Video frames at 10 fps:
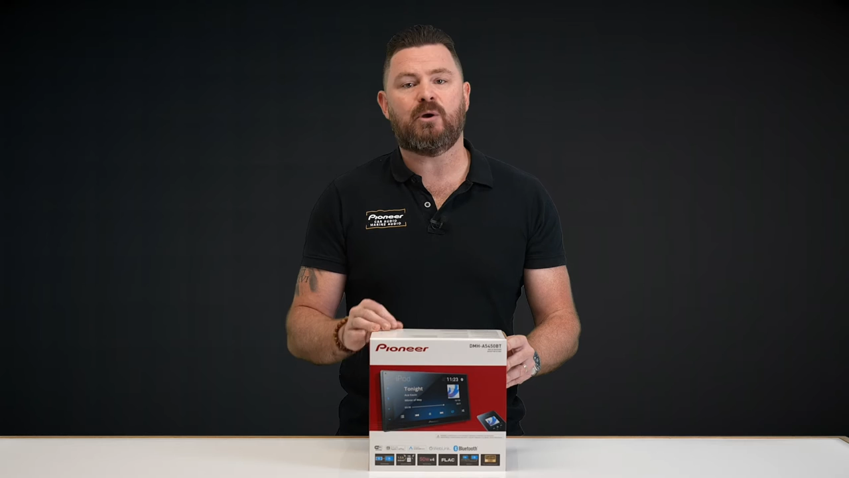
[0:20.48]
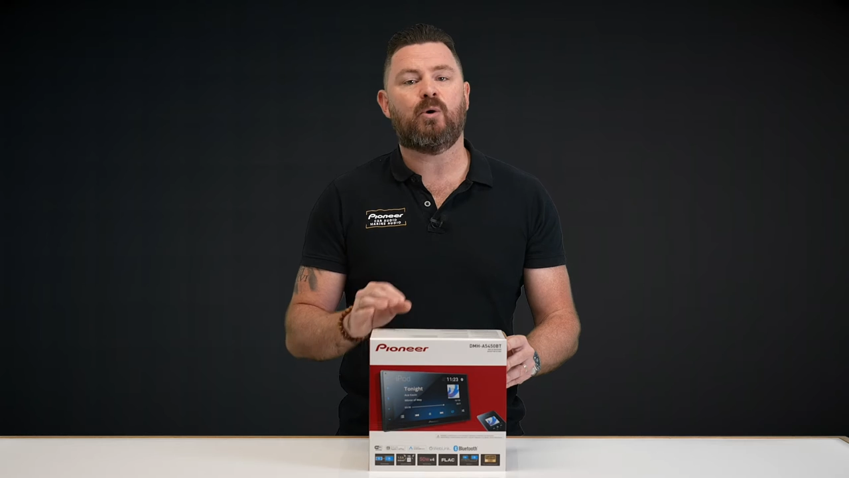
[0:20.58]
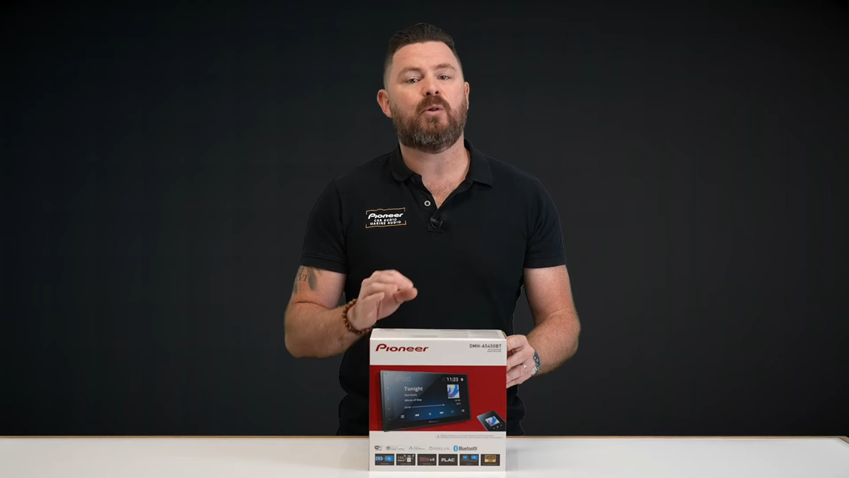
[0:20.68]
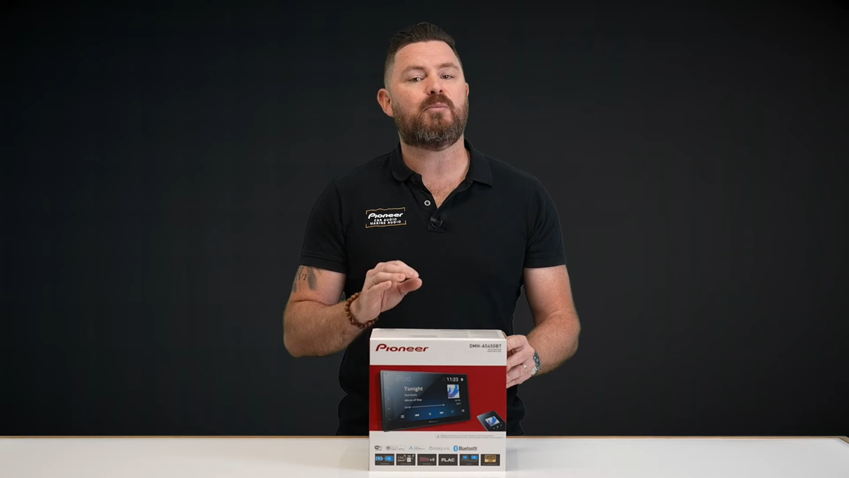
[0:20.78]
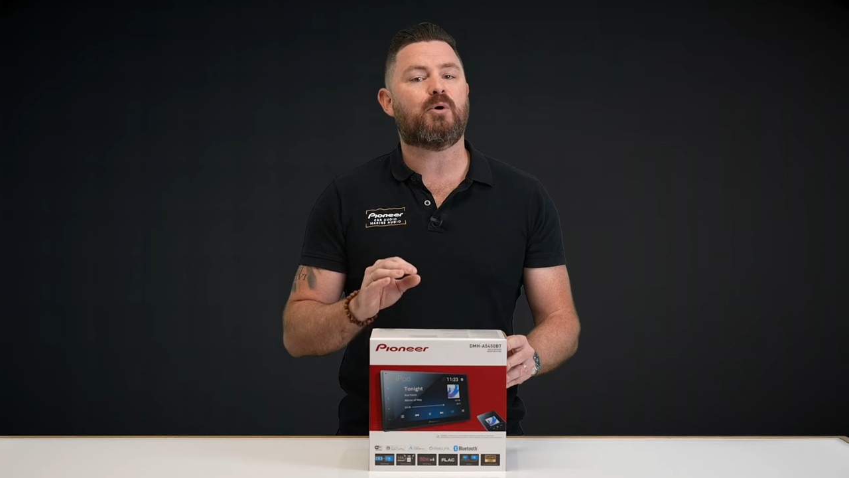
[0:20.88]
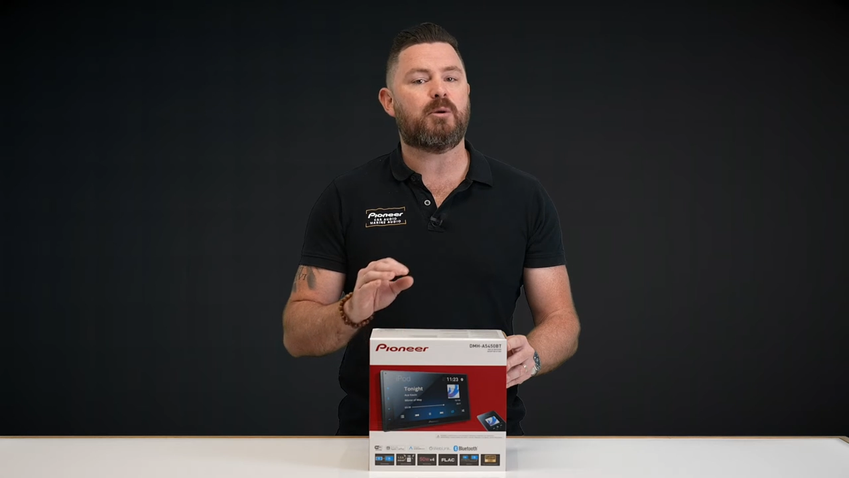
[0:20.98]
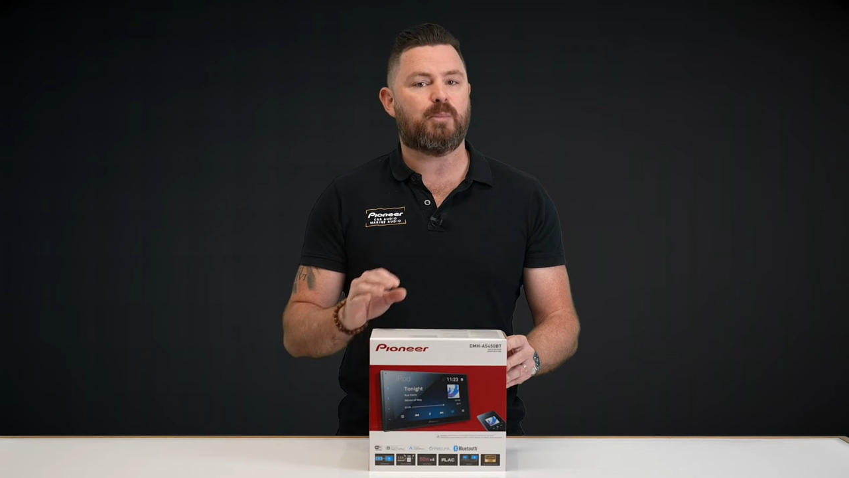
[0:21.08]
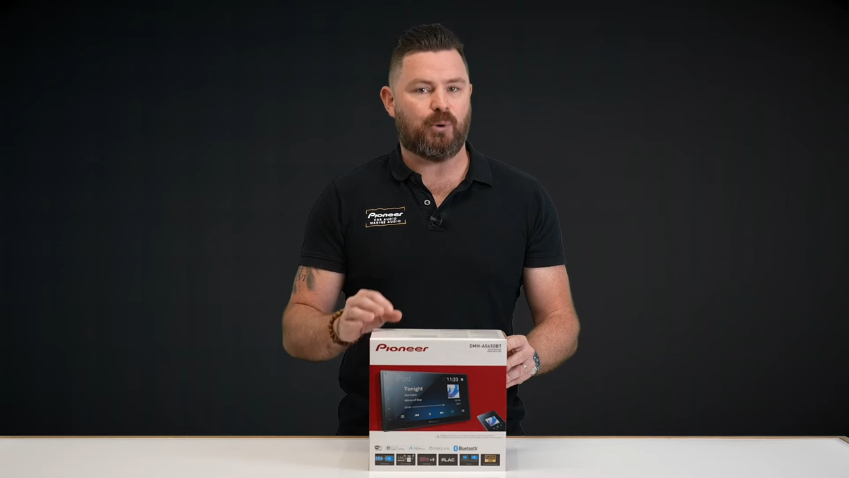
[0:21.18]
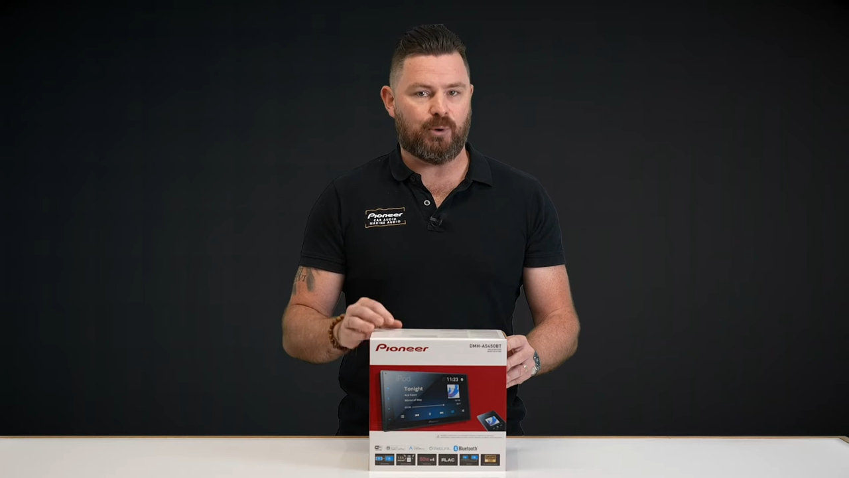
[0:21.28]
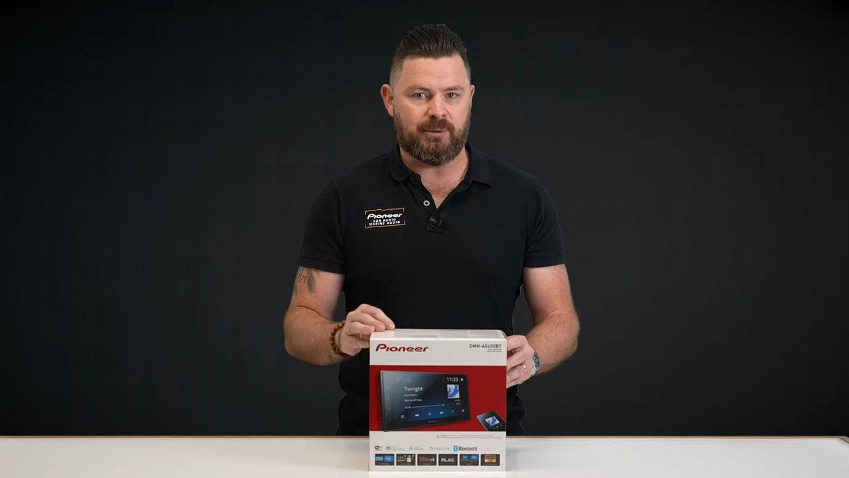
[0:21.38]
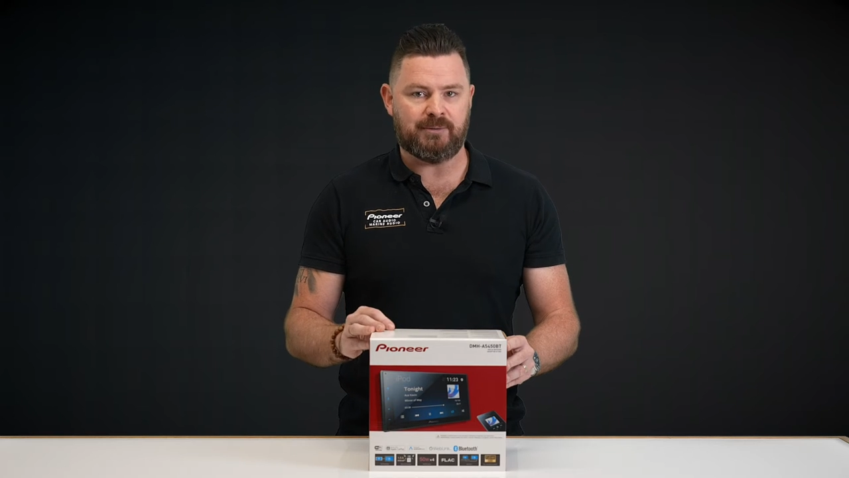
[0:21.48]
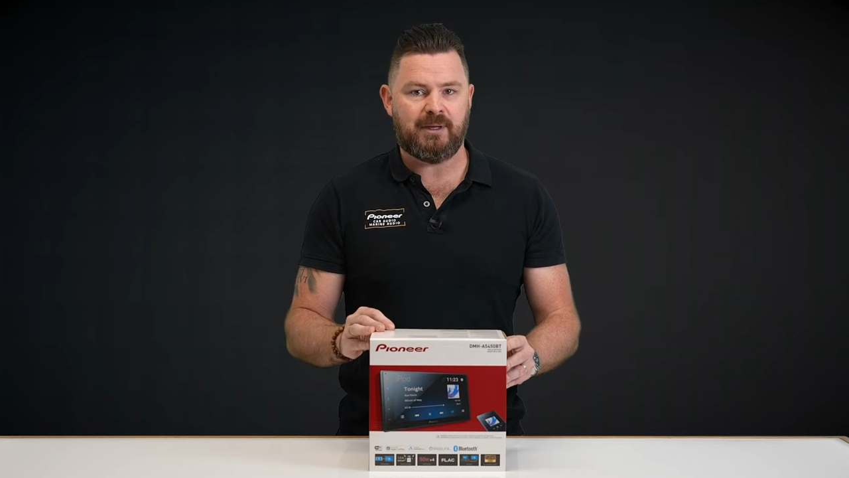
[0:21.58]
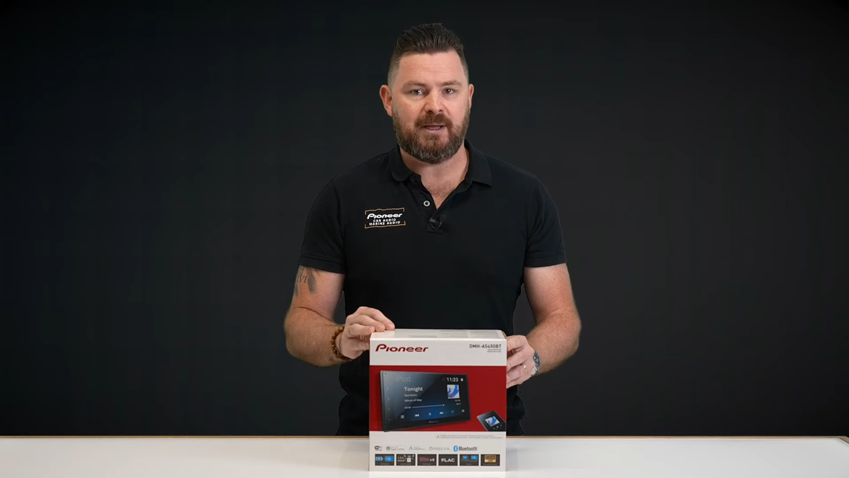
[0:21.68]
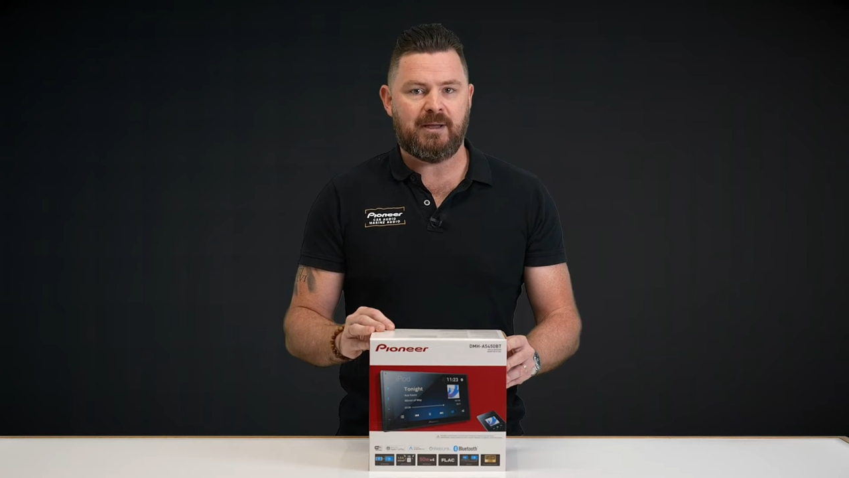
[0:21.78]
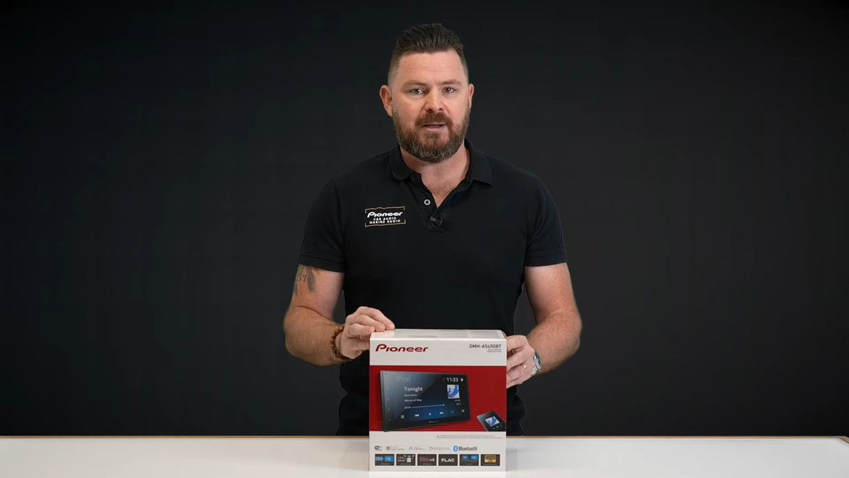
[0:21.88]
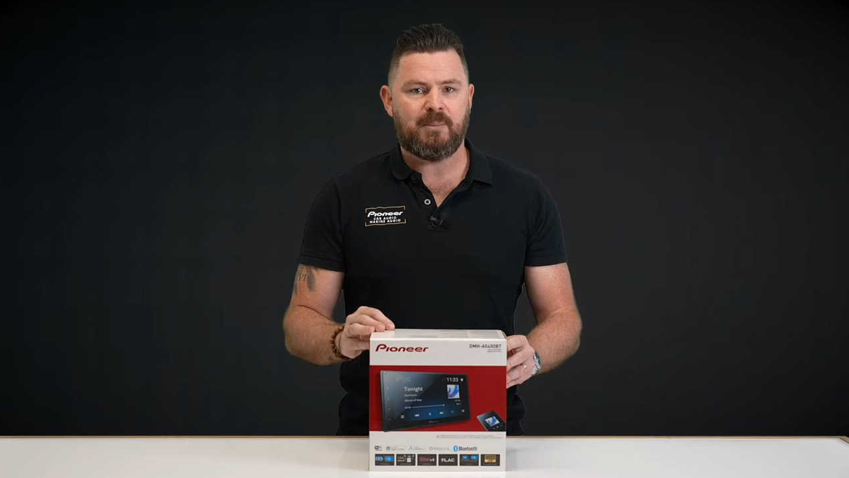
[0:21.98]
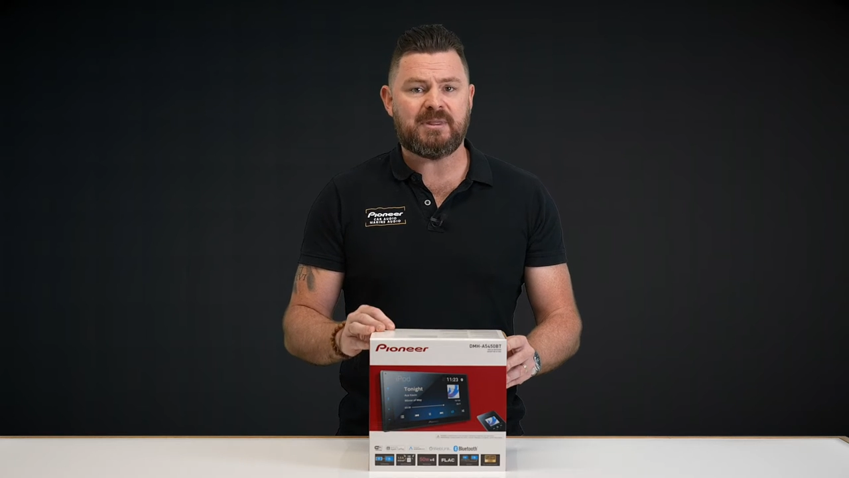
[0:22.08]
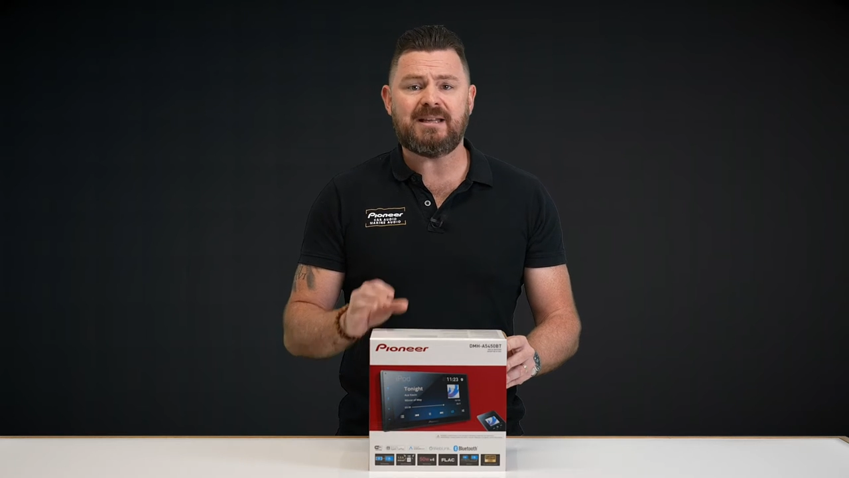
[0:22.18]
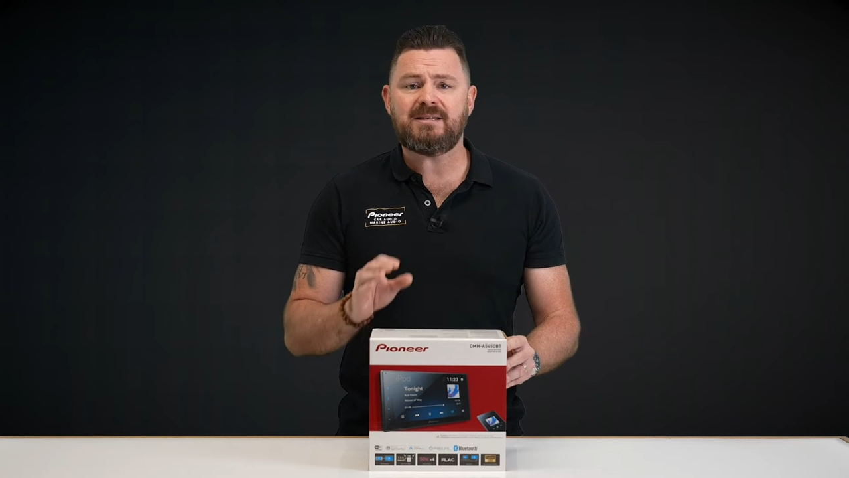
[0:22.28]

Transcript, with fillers: all the more important, but that